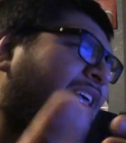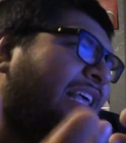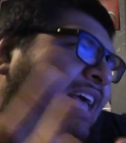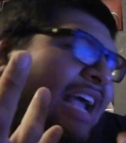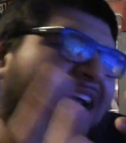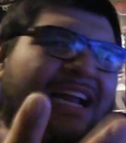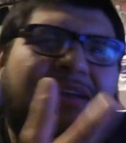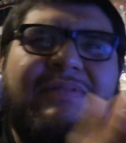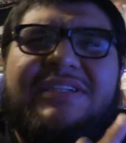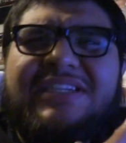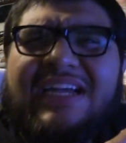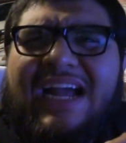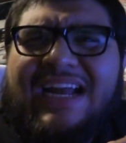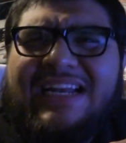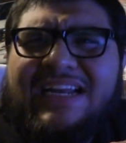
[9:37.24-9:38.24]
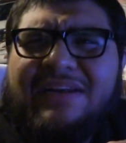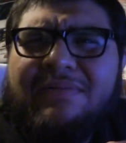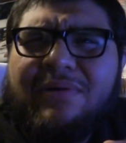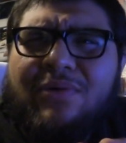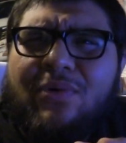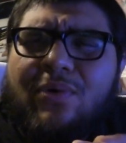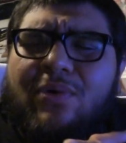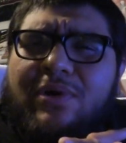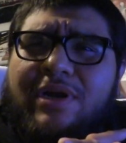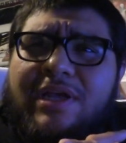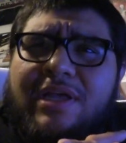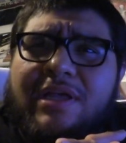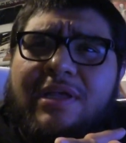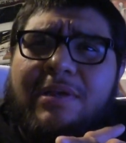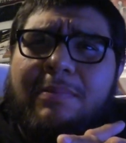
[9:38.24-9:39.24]
kind of wish I did record
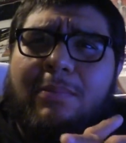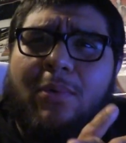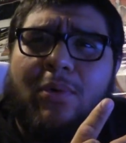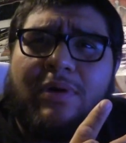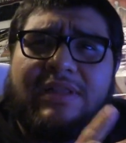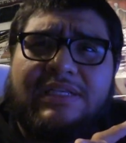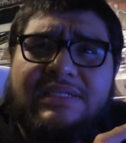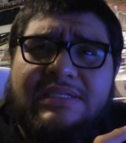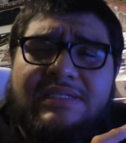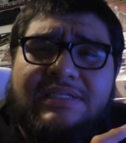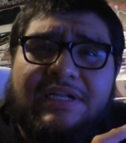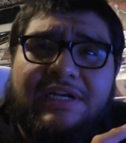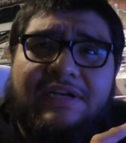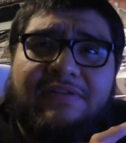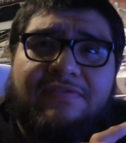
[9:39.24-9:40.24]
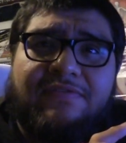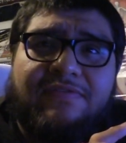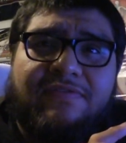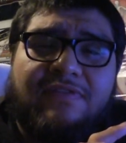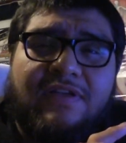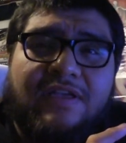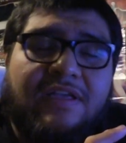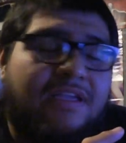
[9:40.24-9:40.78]
more of this stuff,